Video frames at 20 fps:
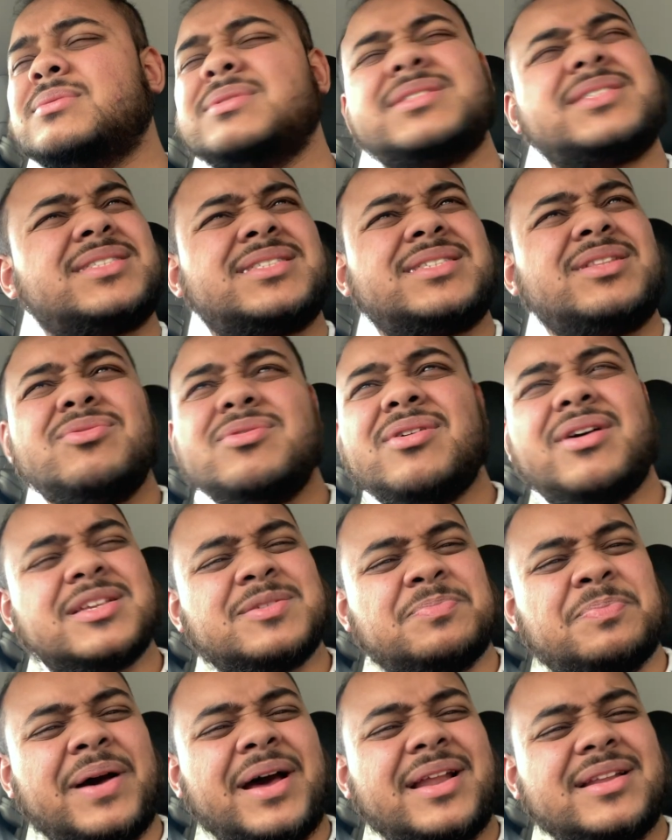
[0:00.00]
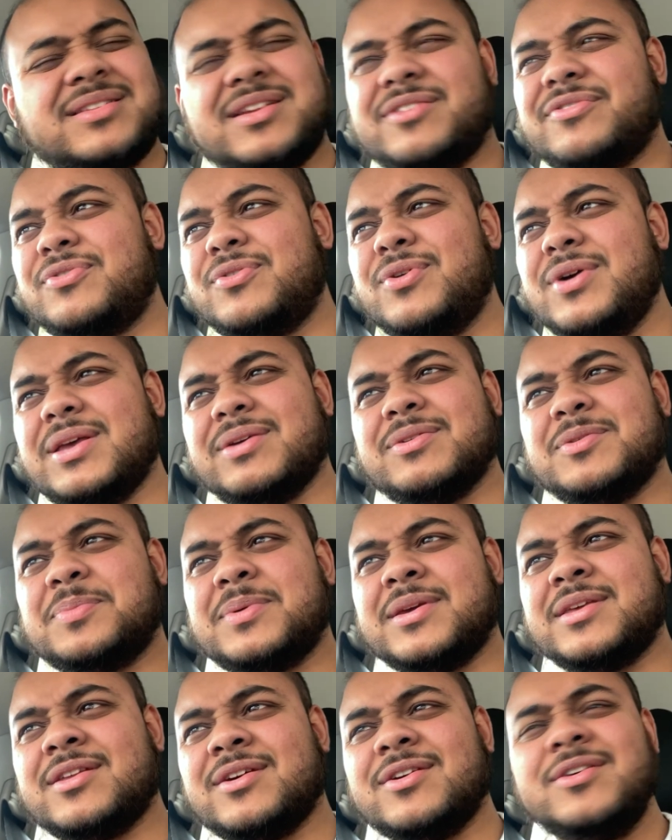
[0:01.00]
Still not as bad as I thought it would
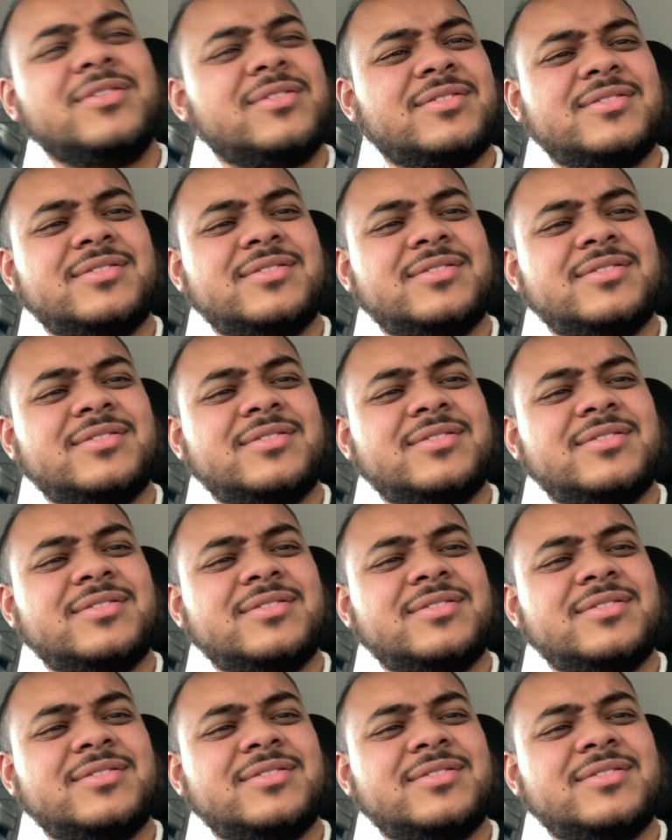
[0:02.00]
be though.